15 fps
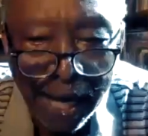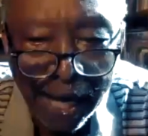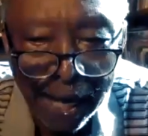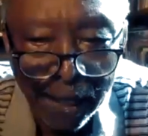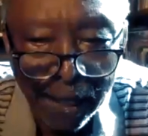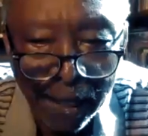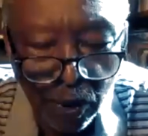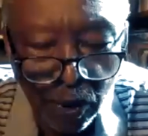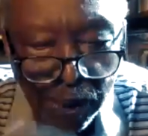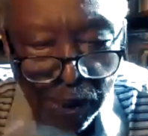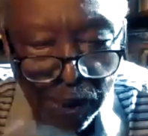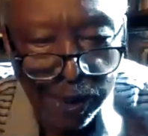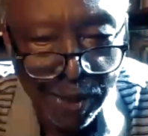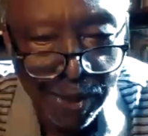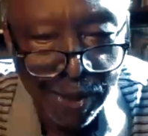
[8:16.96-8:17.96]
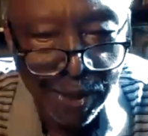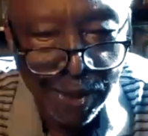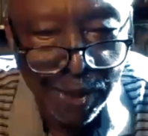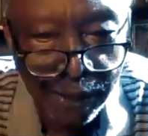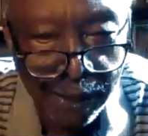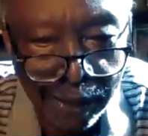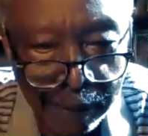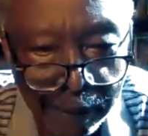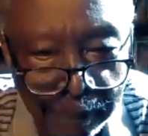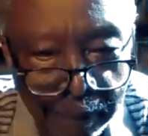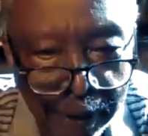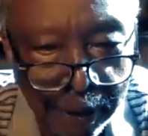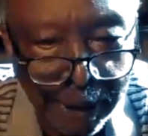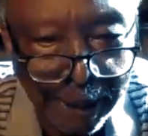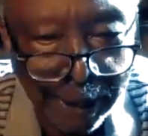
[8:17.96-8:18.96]
I know this
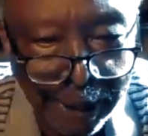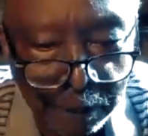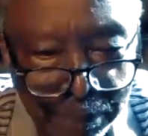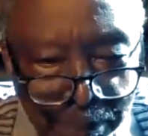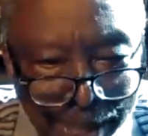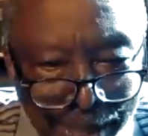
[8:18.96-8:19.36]
taking